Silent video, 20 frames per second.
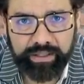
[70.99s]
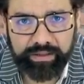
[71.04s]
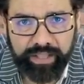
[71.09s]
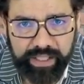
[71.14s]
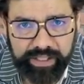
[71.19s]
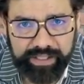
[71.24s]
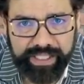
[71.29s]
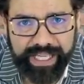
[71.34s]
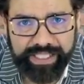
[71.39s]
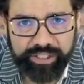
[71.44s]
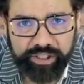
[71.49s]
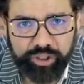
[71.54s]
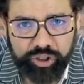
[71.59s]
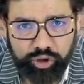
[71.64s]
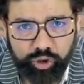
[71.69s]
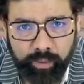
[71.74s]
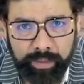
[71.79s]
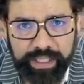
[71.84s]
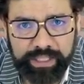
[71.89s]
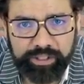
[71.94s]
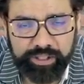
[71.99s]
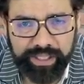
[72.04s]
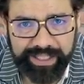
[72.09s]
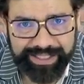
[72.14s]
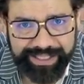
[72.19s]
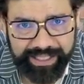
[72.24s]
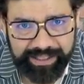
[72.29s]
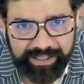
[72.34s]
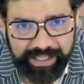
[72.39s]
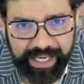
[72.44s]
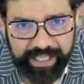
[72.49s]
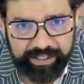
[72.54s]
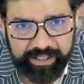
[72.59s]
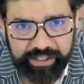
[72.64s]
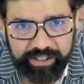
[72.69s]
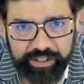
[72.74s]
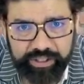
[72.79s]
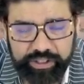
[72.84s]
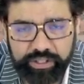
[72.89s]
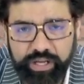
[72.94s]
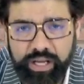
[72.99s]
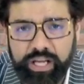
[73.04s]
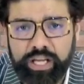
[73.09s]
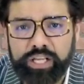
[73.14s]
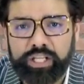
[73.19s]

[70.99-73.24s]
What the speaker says: This has so many success lessons,